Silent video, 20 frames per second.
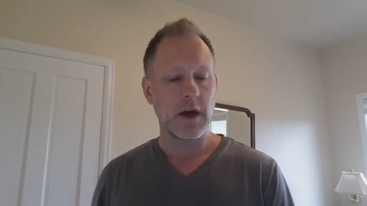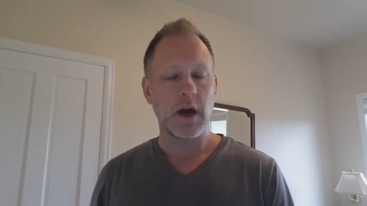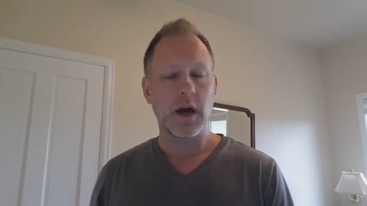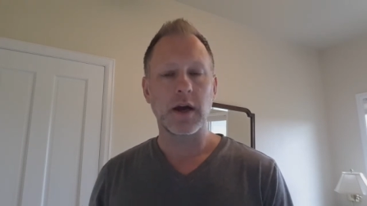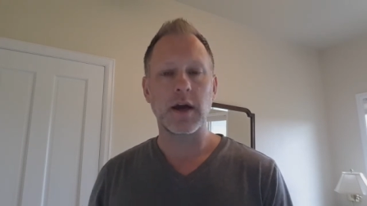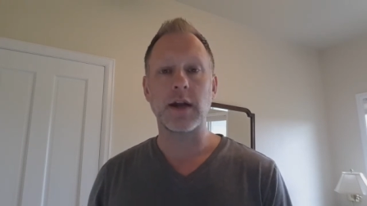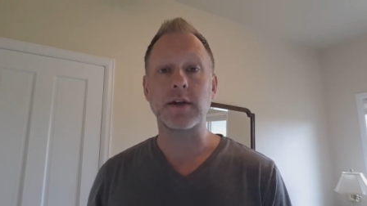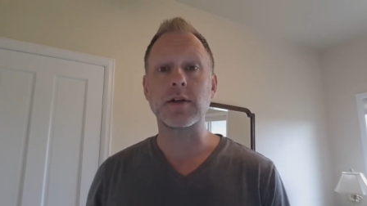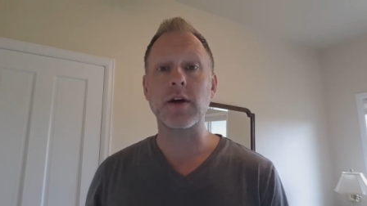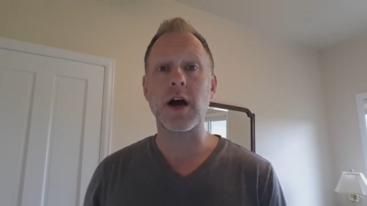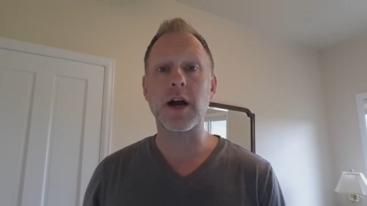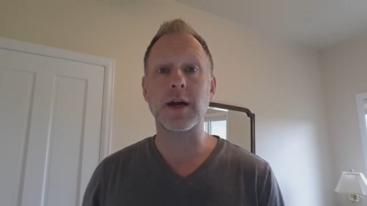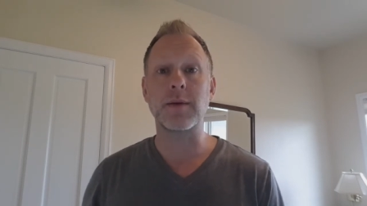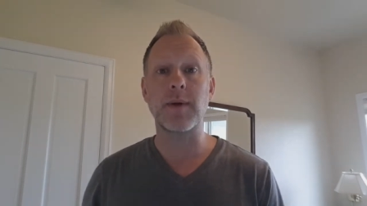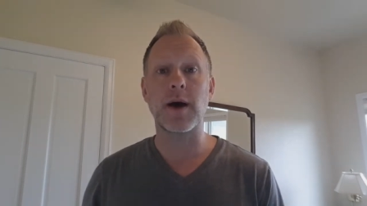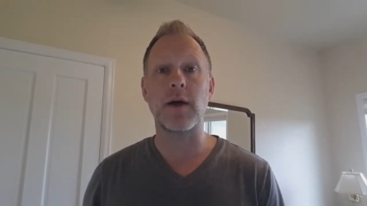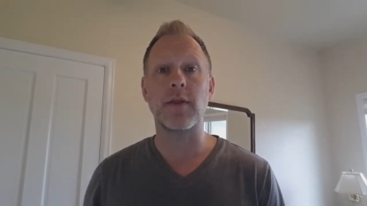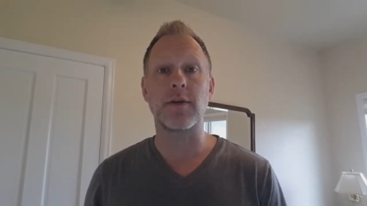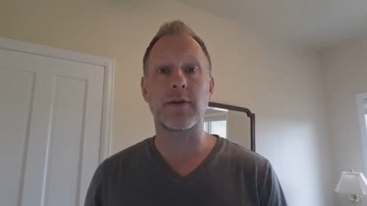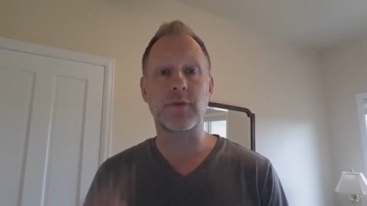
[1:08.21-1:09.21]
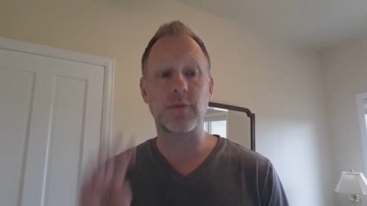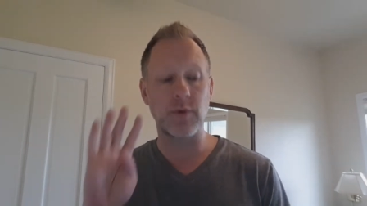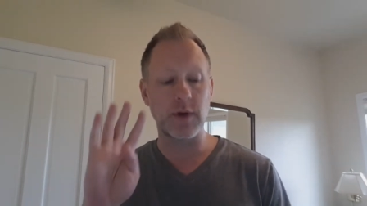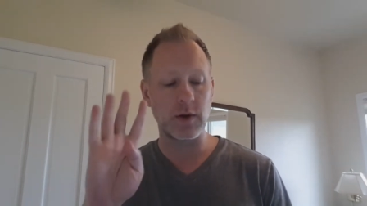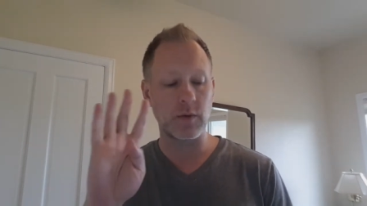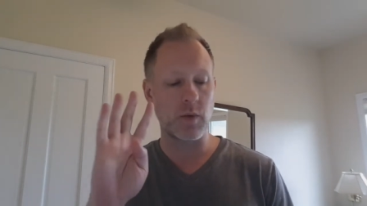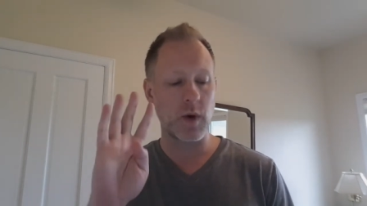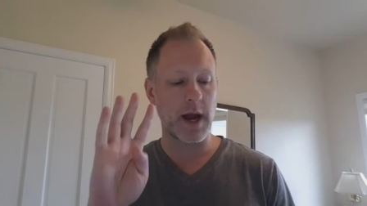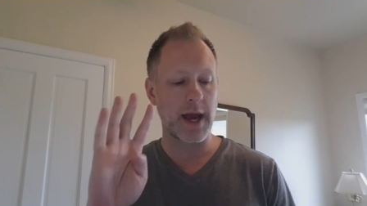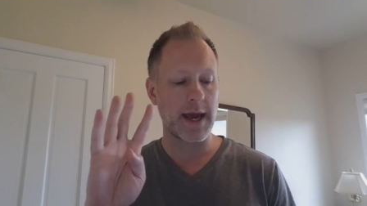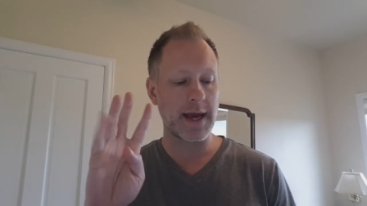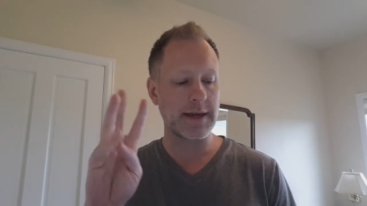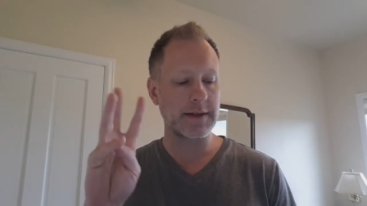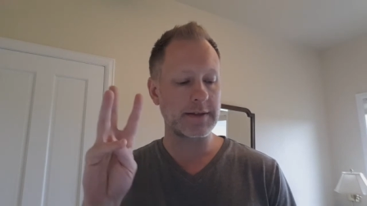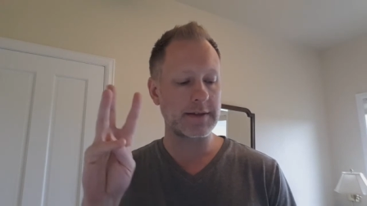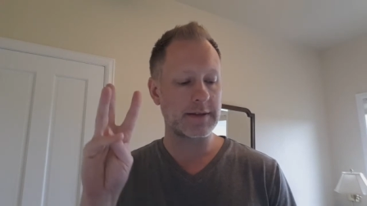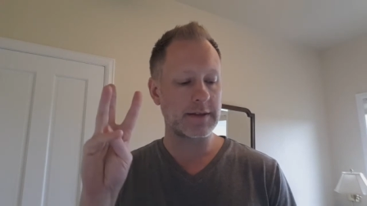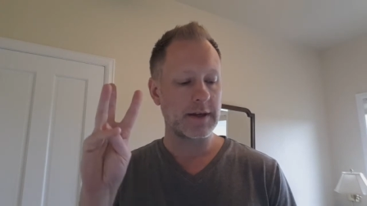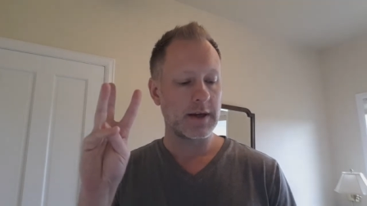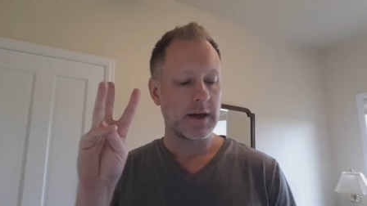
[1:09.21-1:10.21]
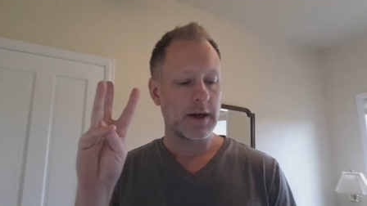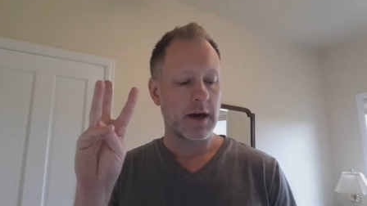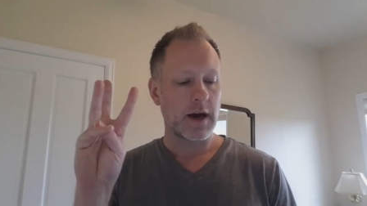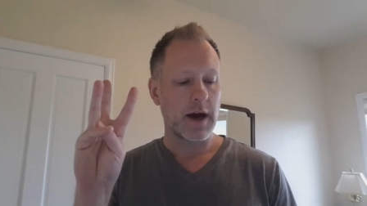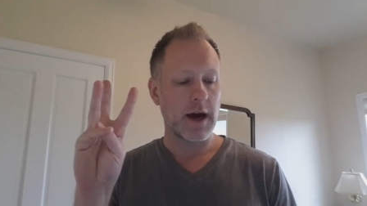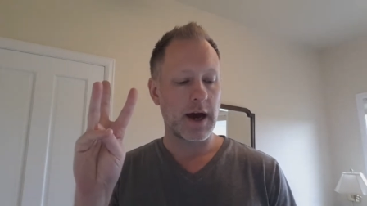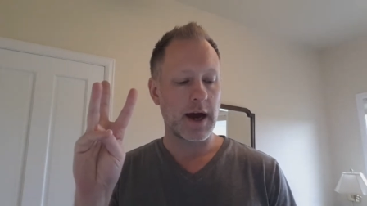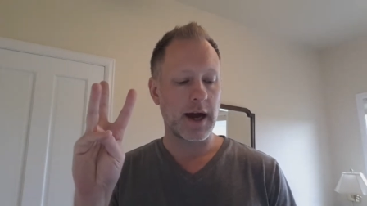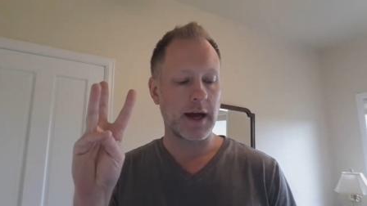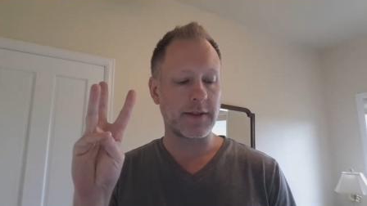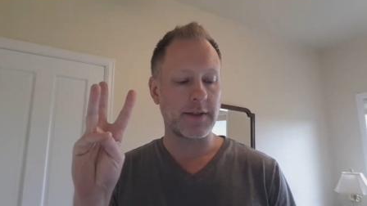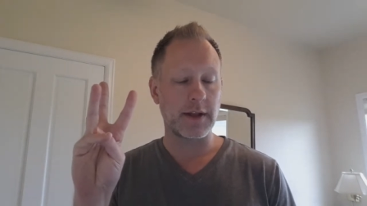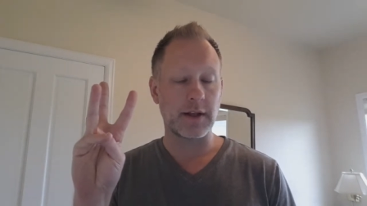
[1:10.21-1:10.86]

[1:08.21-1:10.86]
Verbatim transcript: I'm going to talk about the three ways uh,